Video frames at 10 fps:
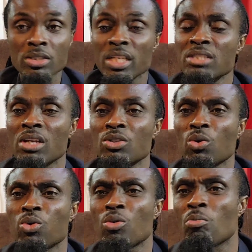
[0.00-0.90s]
Things that you're
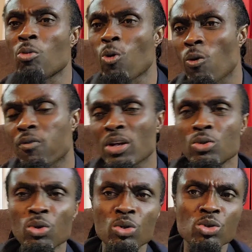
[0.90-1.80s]
going to move
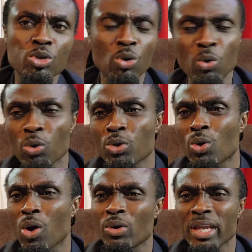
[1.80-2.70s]
and going to do,
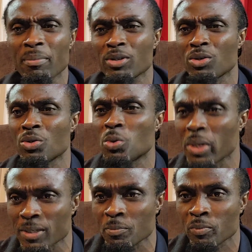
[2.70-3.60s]
you're going to be able to do
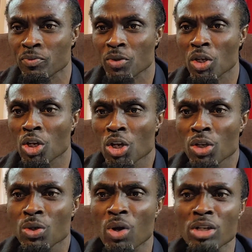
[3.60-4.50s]
it.
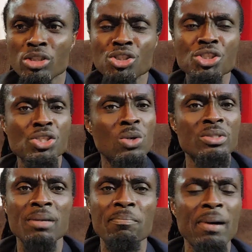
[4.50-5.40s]
You're going to show
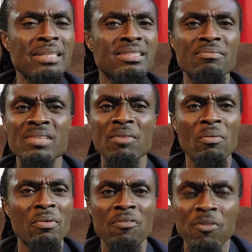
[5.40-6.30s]
the bands of
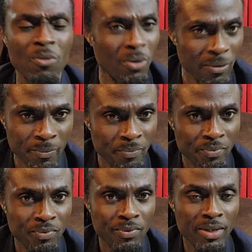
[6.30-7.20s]
never before.
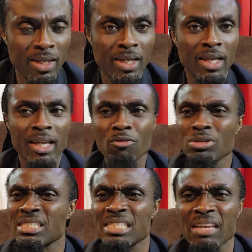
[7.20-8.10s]

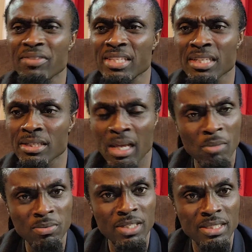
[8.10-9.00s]
Receive it in the
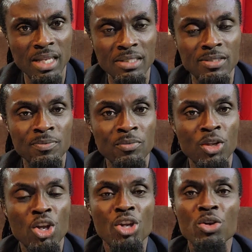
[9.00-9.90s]
name of Jesus.
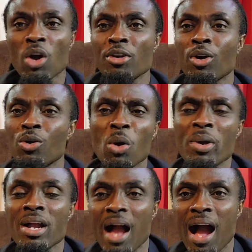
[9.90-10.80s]
You're going to
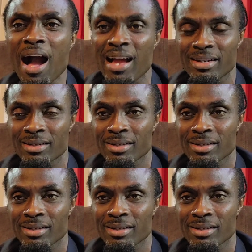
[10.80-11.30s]
glory God